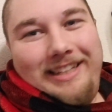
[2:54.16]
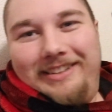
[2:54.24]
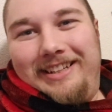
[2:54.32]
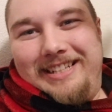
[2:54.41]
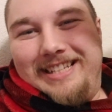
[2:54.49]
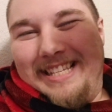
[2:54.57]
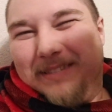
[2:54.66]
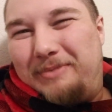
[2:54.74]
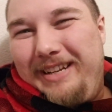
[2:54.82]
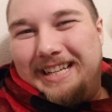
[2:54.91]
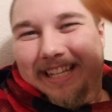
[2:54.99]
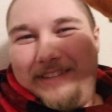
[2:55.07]
Let's
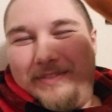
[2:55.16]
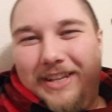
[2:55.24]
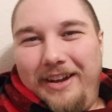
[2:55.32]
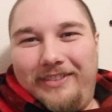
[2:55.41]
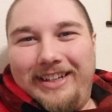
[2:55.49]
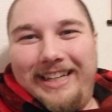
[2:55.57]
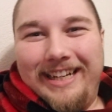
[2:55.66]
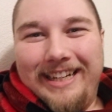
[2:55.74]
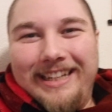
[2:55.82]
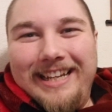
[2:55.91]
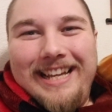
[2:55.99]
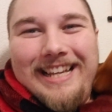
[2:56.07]
bring Evie over here.
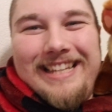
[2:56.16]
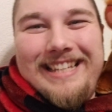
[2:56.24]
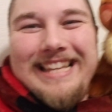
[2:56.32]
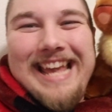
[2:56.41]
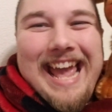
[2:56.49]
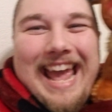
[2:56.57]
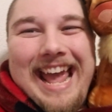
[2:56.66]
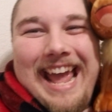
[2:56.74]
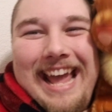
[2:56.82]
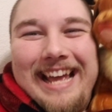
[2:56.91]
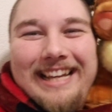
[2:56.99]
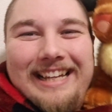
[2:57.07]

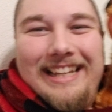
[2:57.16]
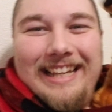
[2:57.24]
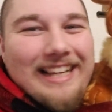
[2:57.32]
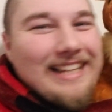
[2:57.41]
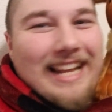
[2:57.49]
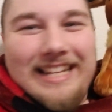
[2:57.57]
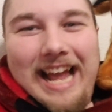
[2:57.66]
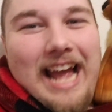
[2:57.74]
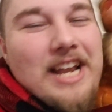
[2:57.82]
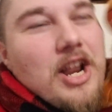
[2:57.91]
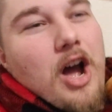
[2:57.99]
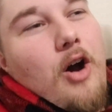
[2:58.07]
Yeah. Because I
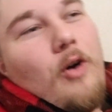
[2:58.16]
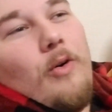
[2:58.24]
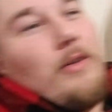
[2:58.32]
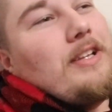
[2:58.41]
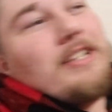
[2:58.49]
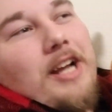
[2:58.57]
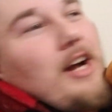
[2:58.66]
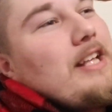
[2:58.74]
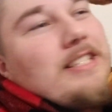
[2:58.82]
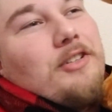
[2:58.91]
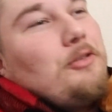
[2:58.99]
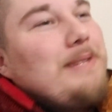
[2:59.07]
know it's going
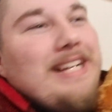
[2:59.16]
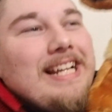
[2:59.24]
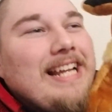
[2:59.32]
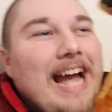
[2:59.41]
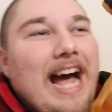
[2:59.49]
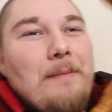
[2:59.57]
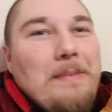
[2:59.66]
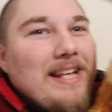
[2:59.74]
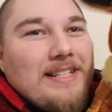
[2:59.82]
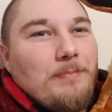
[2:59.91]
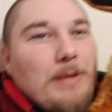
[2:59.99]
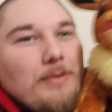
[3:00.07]
to be in the
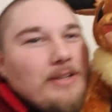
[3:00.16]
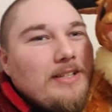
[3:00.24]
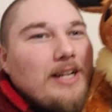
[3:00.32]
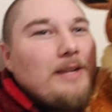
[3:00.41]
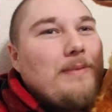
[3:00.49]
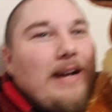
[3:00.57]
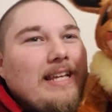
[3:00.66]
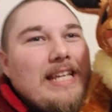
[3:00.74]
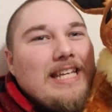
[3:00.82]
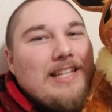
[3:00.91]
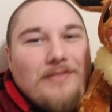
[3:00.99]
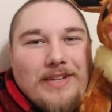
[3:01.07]
comments. People are talking about
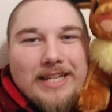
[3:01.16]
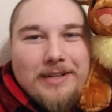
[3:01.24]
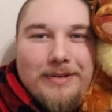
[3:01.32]
Evie.